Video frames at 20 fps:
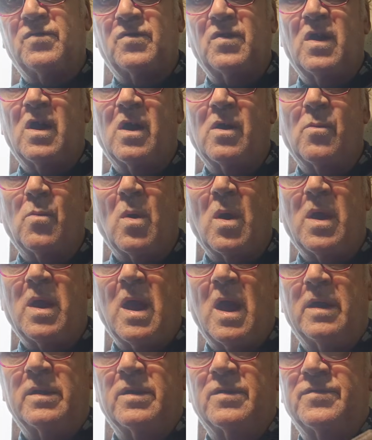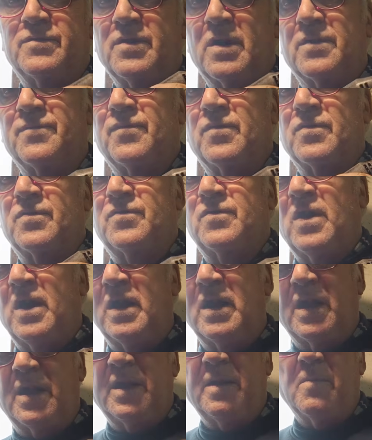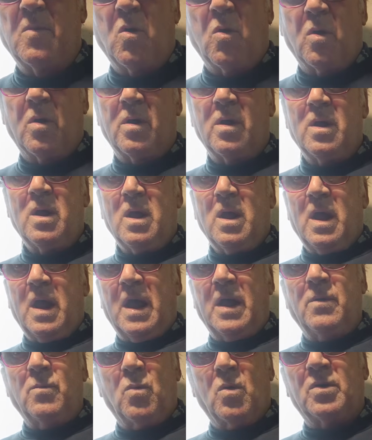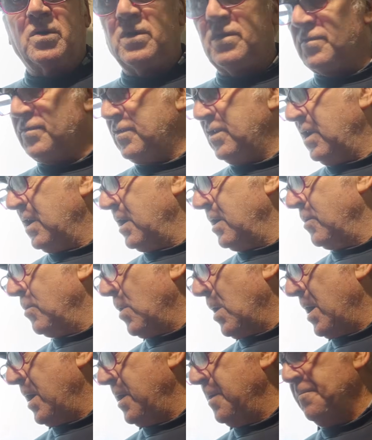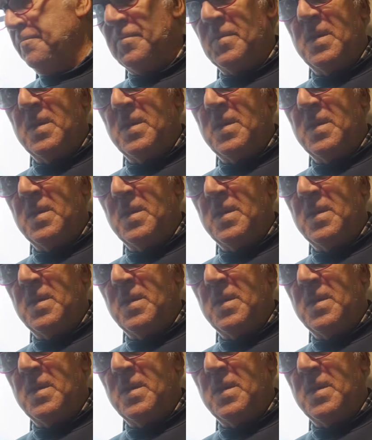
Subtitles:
DIY, and it's not for sale anymore in Woody's DIY.